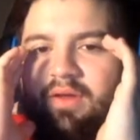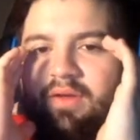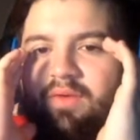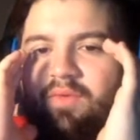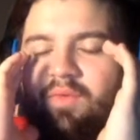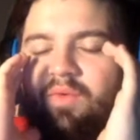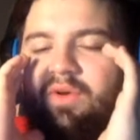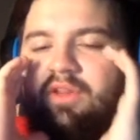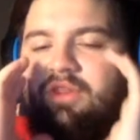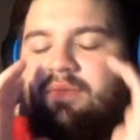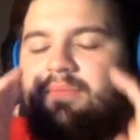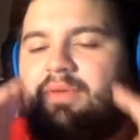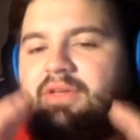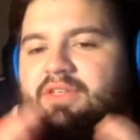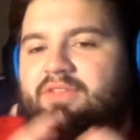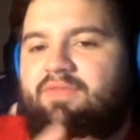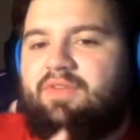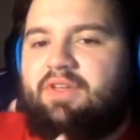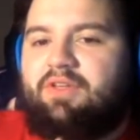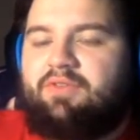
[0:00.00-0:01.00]
One of the
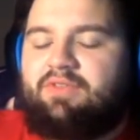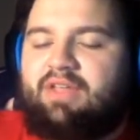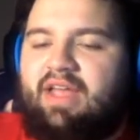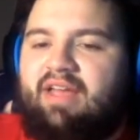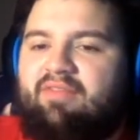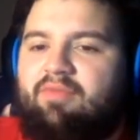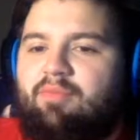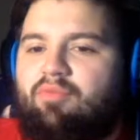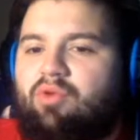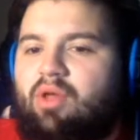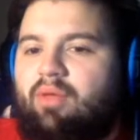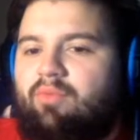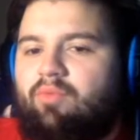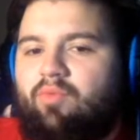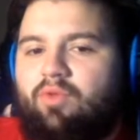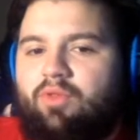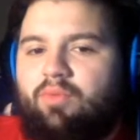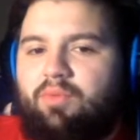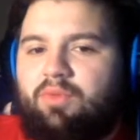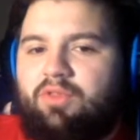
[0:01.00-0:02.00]
biggest videos I have a problem
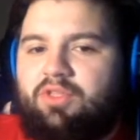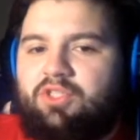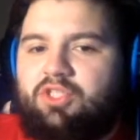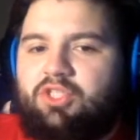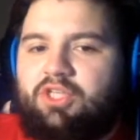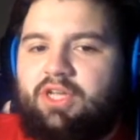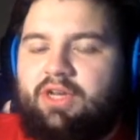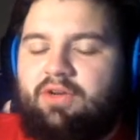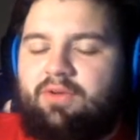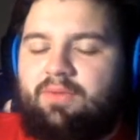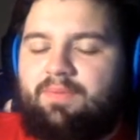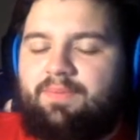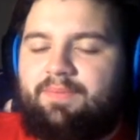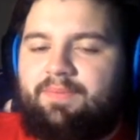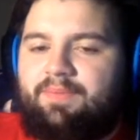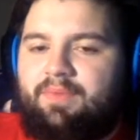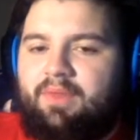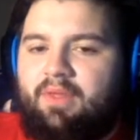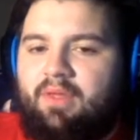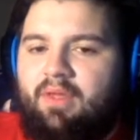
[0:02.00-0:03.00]
with this channel.
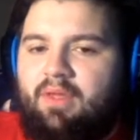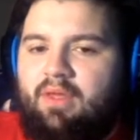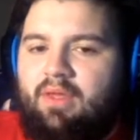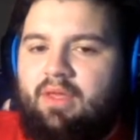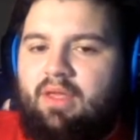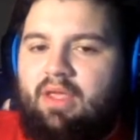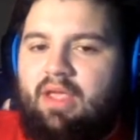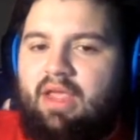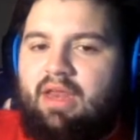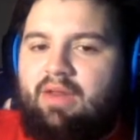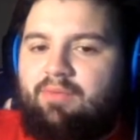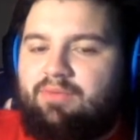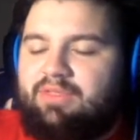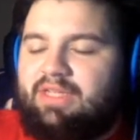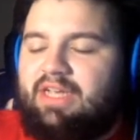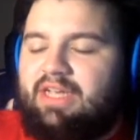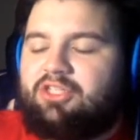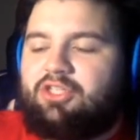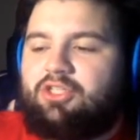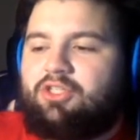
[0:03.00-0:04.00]
And it was
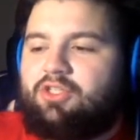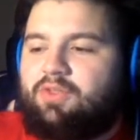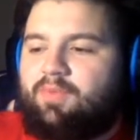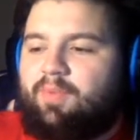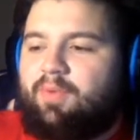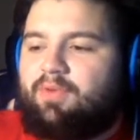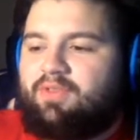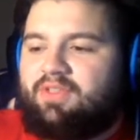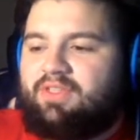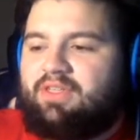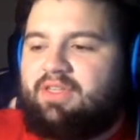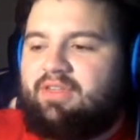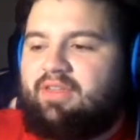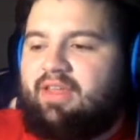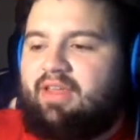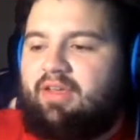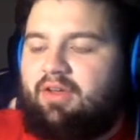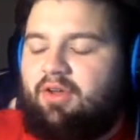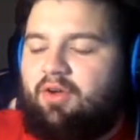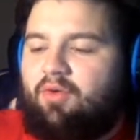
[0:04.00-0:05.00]
actually just posted a
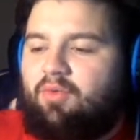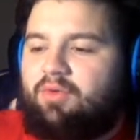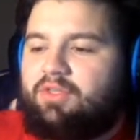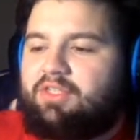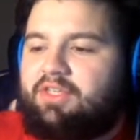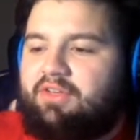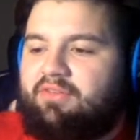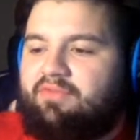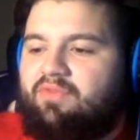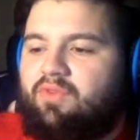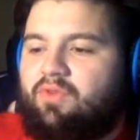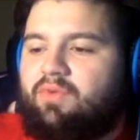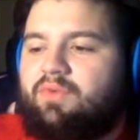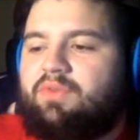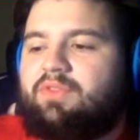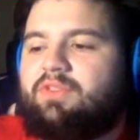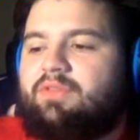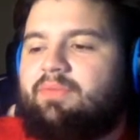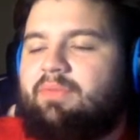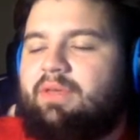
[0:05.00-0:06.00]
day ago, which
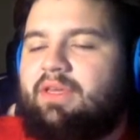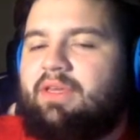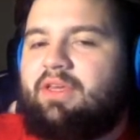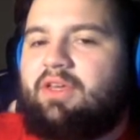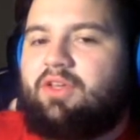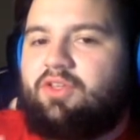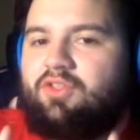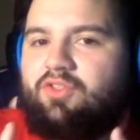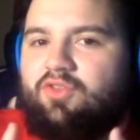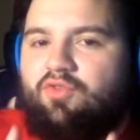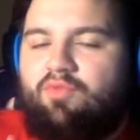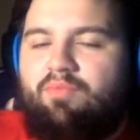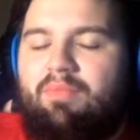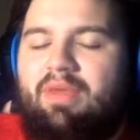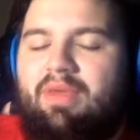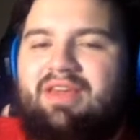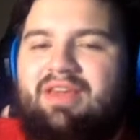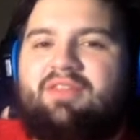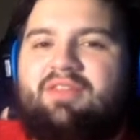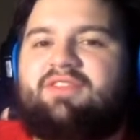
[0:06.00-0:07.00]
influenced me to
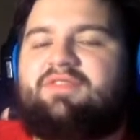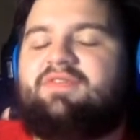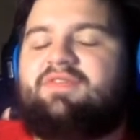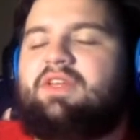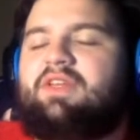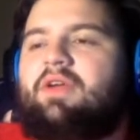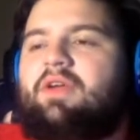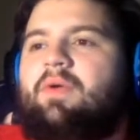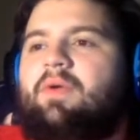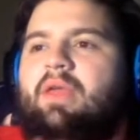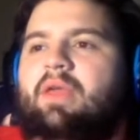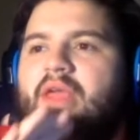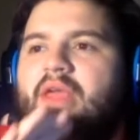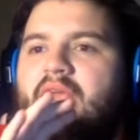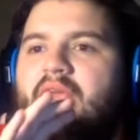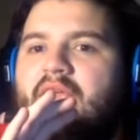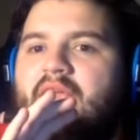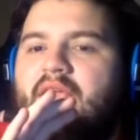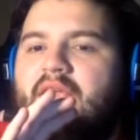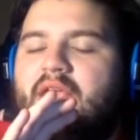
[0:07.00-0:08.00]
make this video.
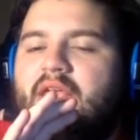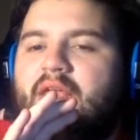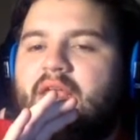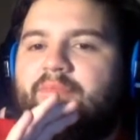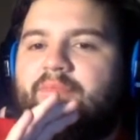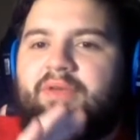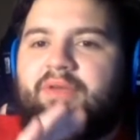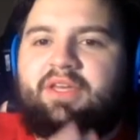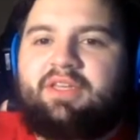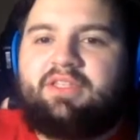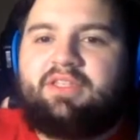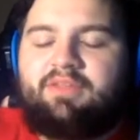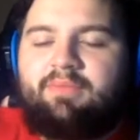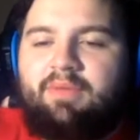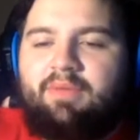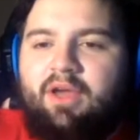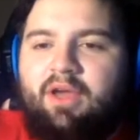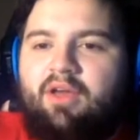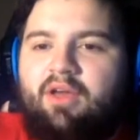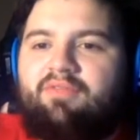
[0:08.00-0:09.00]
It pissed me
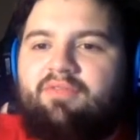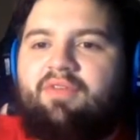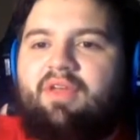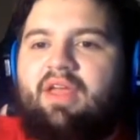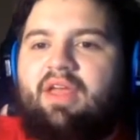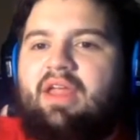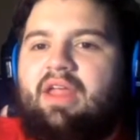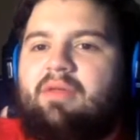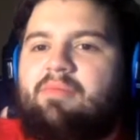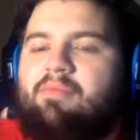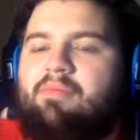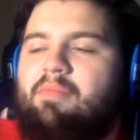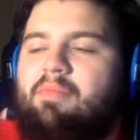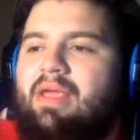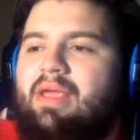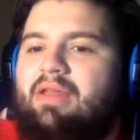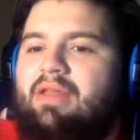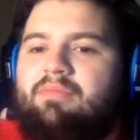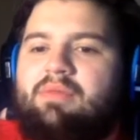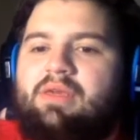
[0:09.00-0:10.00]
off. It
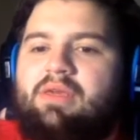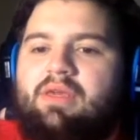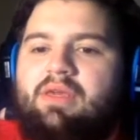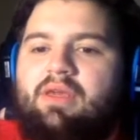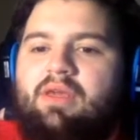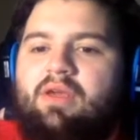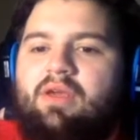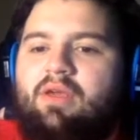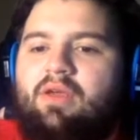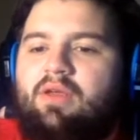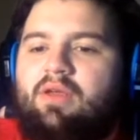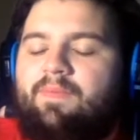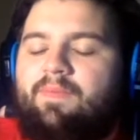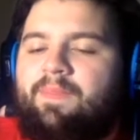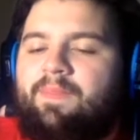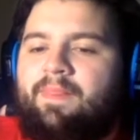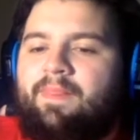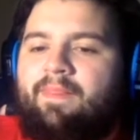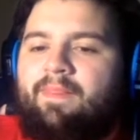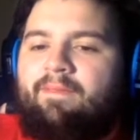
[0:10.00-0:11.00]
made me
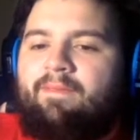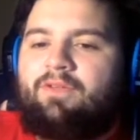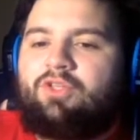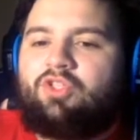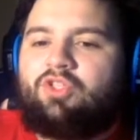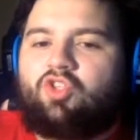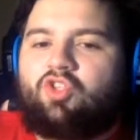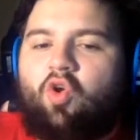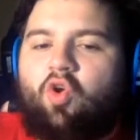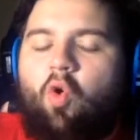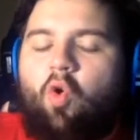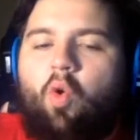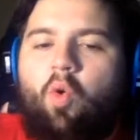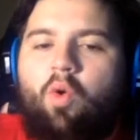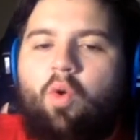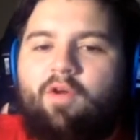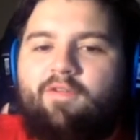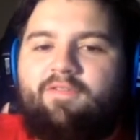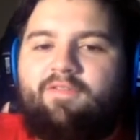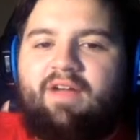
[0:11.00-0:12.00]
just
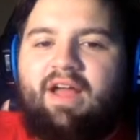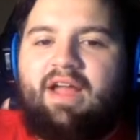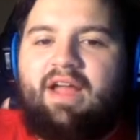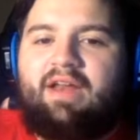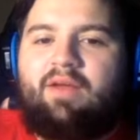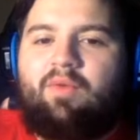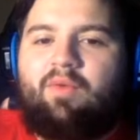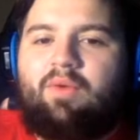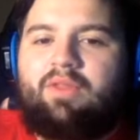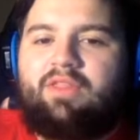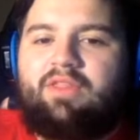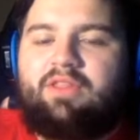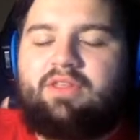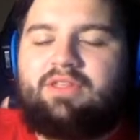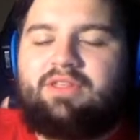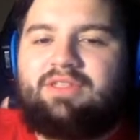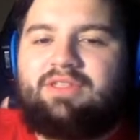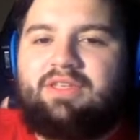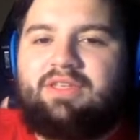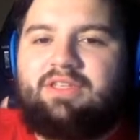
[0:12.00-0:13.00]
horrified at what
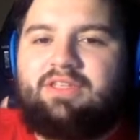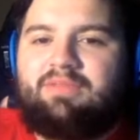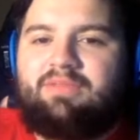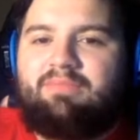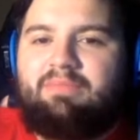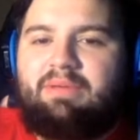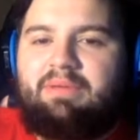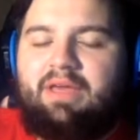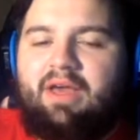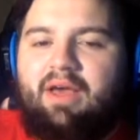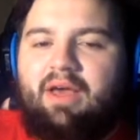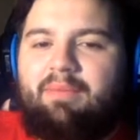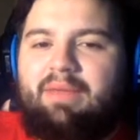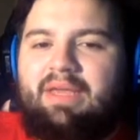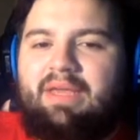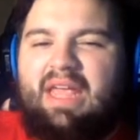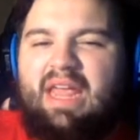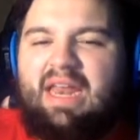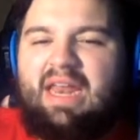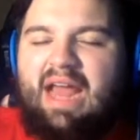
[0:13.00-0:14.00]
this is
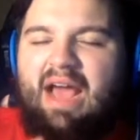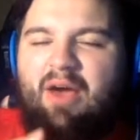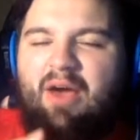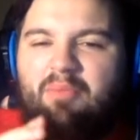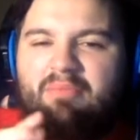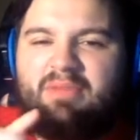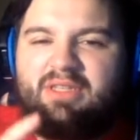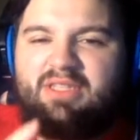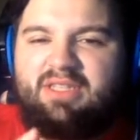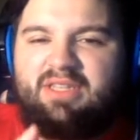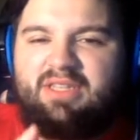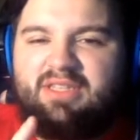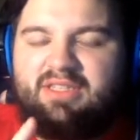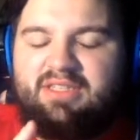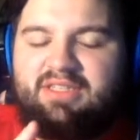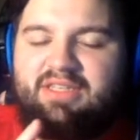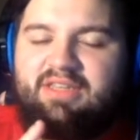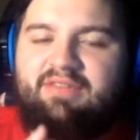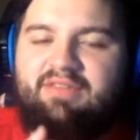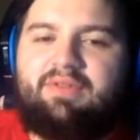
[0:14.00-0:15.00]
becoming and how
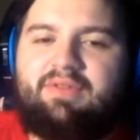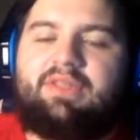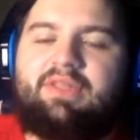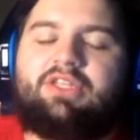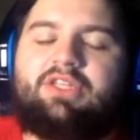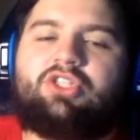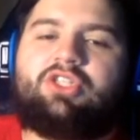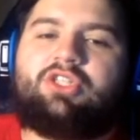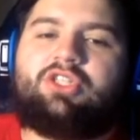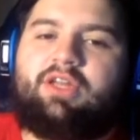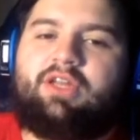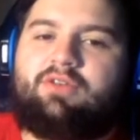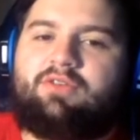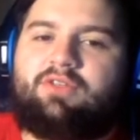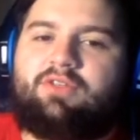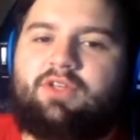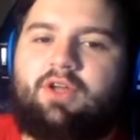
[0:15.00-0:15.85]
misconceiving these channels